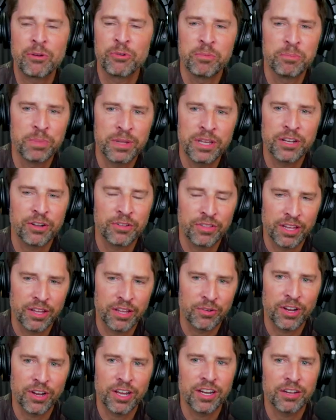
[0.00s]
be here then,
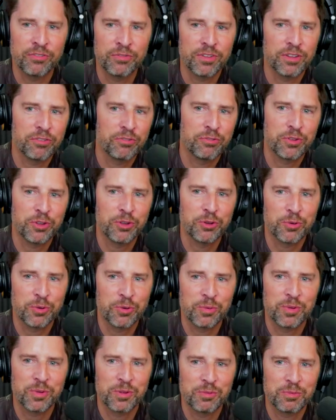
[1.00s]
right? If if you
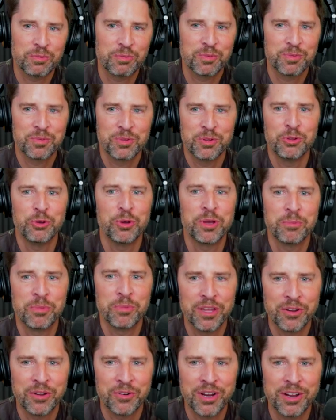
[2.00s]
no knew him
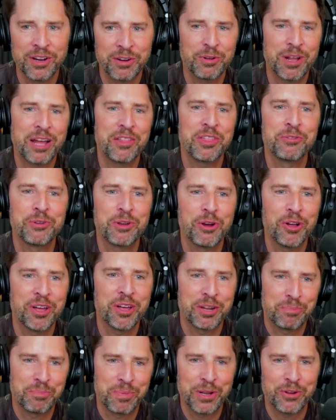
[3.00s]
then, right? I think we all had
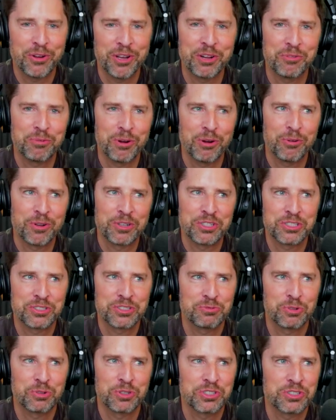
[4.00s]
a period where we just
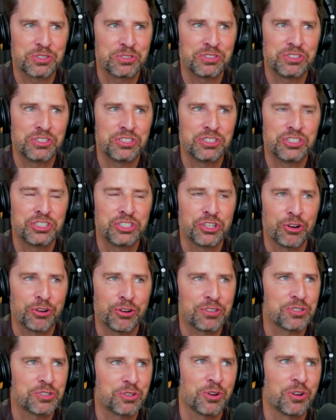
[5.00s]
were just
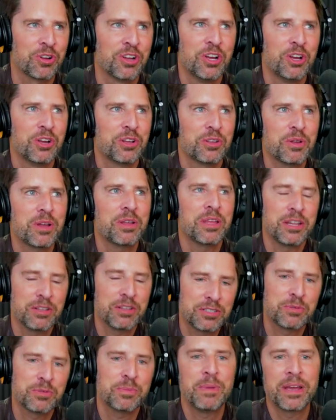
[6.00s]
jerks, or and
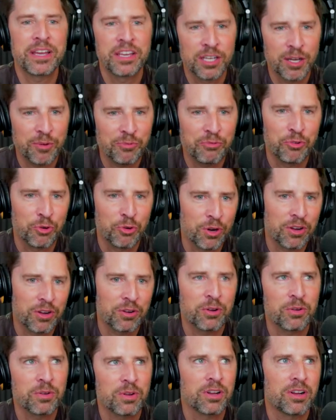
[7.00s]
it's making up
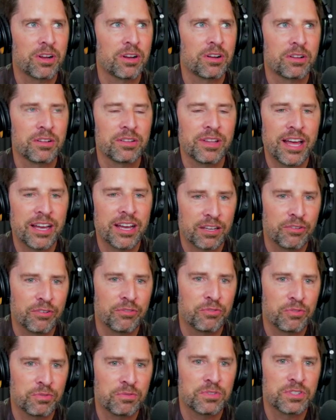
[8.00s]
for uh, a lack of
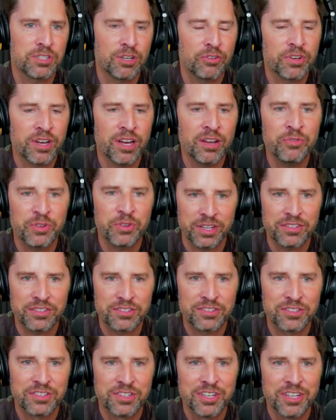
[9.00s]
self
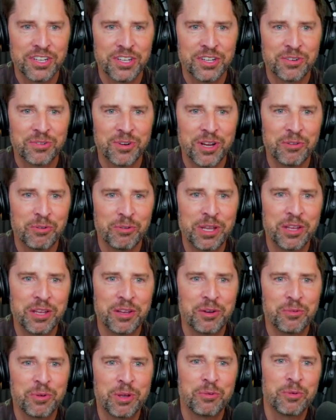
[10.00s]
confidence, right? We
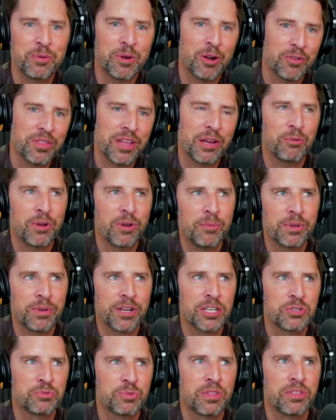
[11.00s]
we are that way
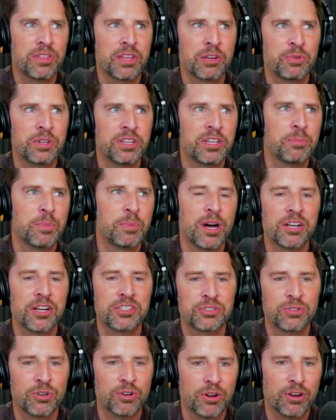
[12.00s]
because we think we need to
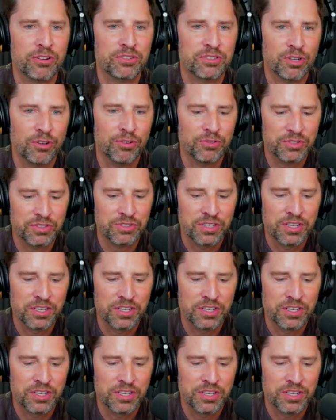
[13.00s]
posture ourselves